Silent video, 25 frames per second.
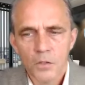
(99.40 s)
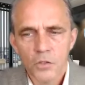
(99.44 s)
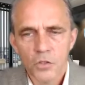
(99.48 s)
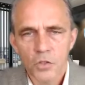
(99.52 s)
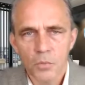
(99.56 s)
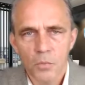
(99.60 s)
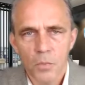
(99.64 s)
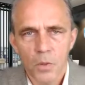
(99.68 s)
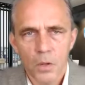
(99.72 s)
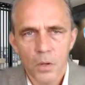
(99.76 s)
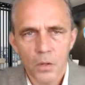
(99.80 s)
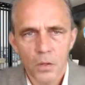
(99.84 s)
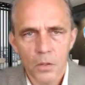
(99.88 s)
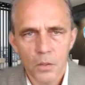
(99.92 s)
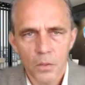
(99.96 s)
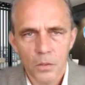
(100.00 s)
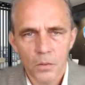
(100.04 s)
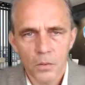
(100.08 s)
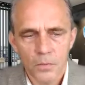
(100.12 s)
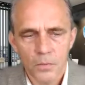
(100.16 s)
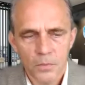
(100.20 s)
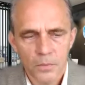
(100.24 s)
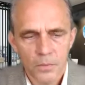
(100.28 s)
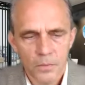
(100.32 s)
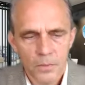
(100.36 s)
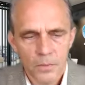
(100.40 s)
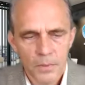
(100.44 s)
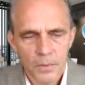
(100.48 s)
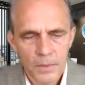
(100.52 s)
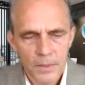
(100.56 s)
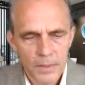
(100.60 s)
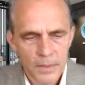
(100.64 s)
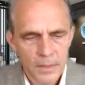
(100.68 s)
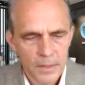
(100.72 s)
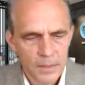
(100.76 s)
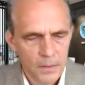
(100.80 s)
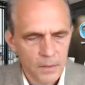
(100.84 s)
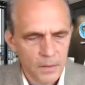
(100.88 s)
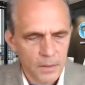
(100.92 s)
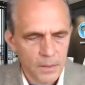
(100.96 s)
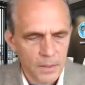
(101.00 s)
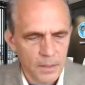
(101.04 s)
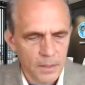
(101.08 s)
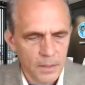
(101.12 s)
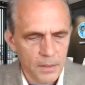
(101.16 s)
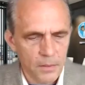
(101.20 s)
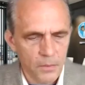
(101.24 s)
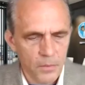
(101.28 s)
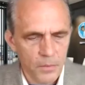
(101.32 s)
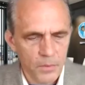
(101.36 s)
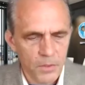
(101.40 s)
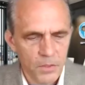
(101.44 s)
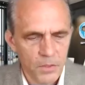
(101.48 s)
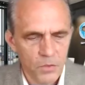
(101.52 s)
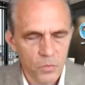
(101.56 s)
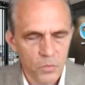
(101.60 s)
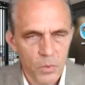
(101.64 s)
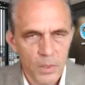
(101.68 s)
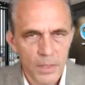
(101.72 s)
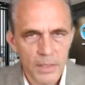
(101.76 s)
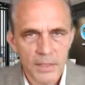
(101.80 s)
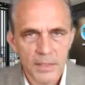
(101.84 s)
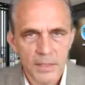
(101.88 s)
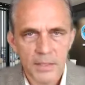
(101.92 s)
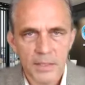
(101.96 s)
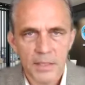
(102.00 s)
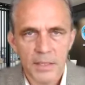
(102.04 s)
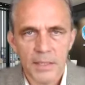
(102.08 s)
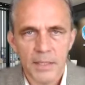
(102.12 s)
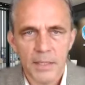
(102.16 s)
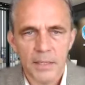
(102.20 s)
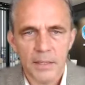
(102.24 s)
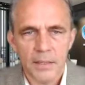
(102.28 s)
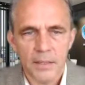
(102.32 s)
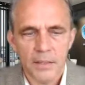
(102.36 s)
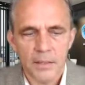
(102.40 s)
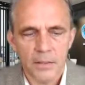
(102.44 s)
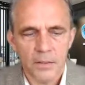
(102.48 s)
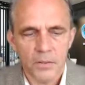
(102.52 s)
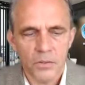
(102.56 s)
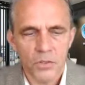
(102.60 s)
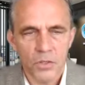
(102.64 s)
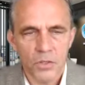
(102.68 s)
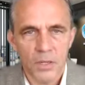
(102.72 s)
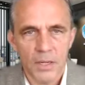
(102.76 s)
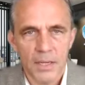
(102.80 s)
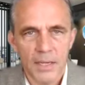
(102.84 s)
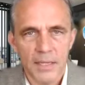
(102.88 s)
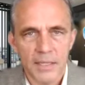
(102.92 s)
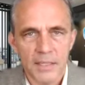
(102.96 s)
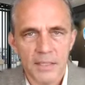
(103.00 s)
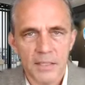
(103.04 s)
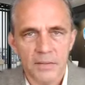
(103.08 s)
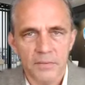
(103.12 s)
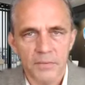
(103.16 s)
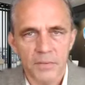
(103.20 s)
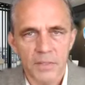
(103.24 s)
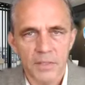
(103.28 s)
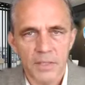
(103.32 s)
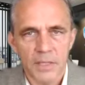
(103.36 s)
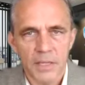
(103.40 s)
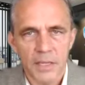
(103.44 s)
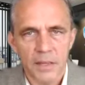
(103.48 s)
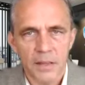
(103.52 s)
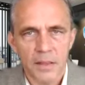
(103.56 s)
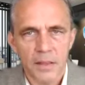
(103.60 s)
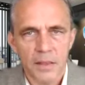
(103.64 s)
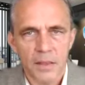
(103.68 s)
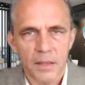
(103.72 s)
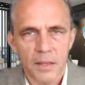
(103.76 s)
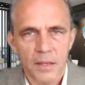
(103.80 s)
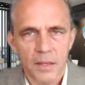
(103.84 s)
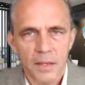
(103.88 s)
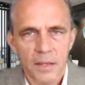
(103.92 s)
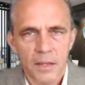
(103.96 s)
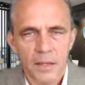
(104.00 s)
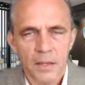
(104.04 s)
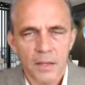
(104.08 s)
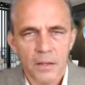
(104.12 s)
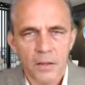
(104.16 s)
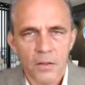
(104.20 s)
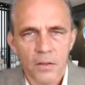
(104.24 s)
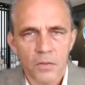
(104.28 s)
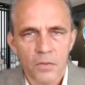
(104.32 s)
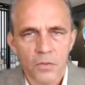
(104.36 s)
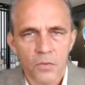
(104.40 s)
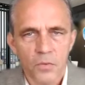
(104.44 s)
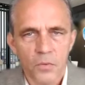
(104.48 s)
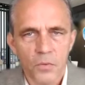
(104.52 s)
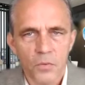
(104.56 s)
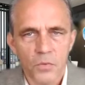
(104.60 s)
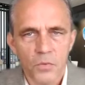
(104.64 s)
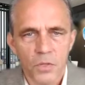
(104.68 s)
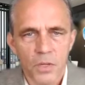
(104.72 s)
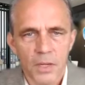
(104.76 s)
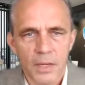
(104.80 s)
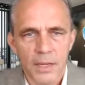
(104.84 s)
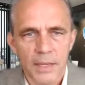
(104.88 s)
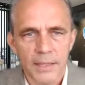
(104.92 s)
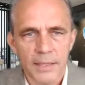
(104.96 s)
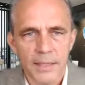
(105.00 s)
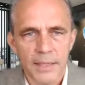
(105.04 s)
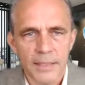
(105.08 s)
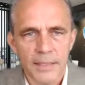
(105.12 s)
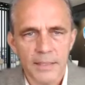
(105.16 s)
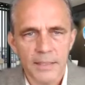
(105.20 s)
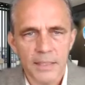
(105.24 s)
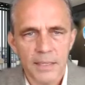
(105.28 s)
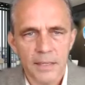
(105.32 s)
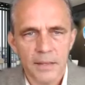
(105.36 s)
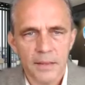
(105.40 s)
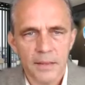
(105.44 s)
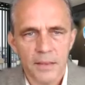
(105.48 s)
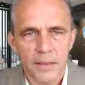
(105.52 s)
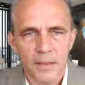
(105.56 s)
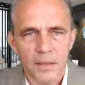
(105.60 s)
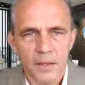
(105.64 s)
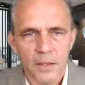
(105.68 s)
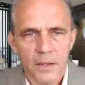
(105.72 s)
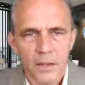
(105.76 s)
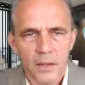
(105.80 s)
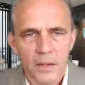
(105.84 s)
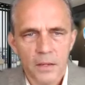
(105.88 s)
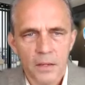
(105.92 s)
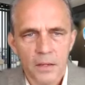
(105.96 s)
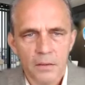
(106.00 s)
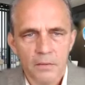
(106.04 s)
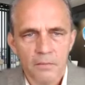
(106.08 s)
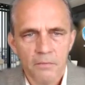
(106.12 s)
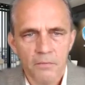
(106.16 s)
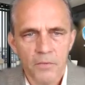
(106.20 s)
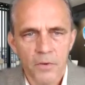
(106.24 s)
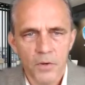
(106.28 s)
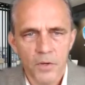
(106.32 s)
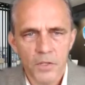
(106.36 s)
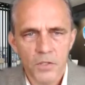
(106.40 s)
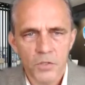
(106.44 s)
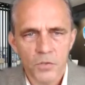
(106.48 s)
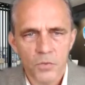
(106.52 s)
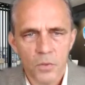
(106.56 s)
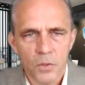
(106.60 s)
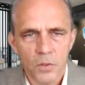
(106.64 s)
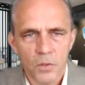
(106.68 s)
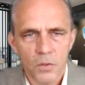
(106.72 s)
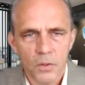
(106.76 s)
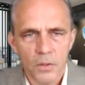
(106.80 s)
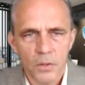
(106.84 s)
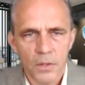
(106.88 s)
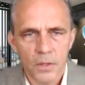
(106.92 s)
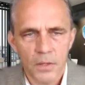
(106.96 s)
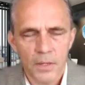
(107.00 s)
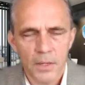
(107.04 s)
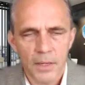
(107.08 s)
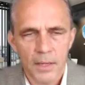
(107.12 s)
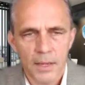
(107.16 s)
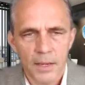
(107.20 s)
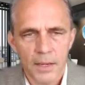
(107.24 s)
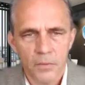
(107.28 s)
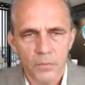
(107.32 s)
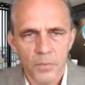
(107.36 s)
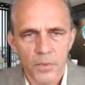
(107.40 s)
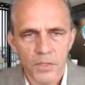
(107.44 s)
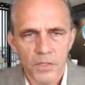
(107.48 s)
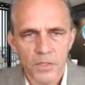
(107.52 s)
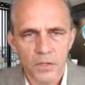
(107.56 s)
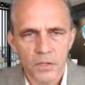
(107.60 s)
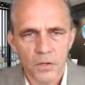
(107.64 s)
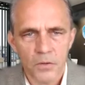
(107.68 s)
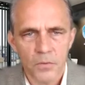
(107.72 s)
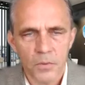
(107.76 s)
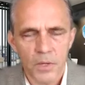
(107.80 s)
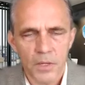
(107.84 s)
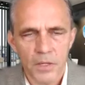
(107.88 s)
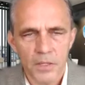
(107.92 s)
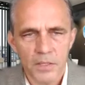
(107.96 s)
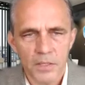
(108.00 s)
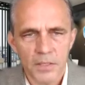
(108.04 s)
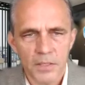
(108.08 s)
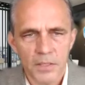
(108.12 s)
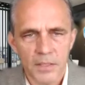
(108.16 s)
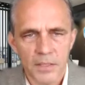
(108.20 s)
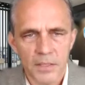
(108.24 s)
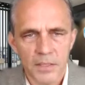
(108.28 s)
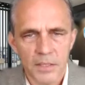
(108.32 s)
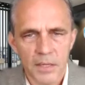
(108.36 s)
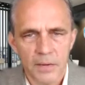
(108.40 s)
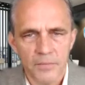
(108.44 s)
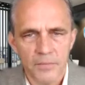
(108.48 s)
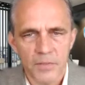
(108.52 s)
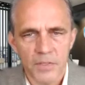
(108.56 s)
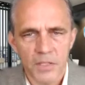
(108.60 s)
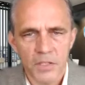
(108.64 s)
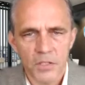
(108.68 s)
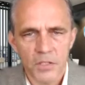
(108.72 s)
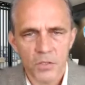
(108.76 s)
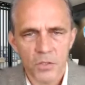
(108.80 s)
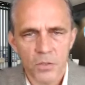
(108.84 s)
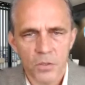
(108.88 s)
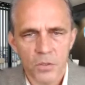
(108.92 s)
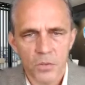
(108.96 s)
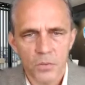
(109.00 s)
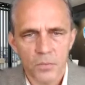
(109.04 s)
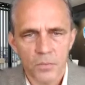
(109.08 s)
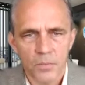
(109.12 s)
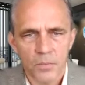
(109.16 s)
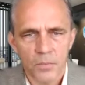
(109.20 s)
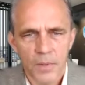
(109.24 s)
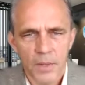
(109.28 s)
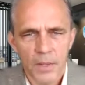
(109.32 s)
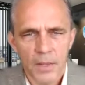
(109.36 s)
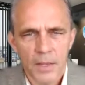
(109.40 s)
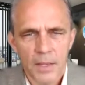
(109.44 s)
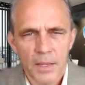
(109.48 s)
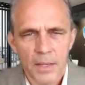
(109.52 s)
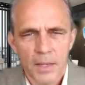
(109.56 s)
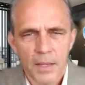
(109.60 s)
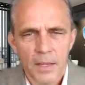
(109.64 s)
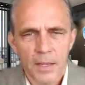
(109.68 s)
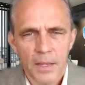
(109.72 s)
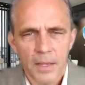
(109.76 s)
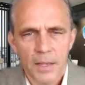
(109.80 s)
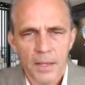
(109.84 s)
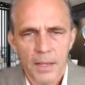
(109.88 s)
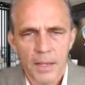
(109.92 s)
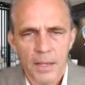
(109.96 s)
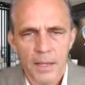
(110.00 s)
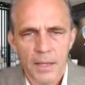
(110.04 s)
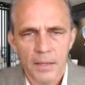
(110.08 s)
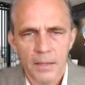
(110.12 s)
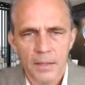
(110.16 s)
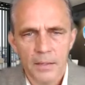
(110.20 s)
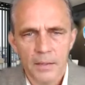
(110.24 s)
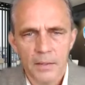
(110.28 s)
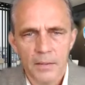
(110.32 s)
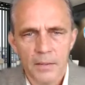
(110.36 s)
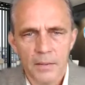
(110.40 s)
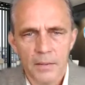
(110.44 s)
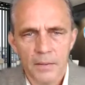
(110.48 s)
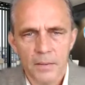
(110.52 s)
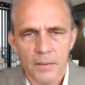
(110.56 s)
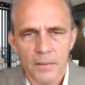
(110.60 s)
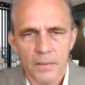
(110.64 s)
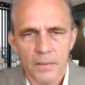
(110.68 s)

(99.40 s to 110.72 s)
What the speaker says: tomorrow, which is Wednesday, July 17th through July 18th. Very strong high risk across San Francisco and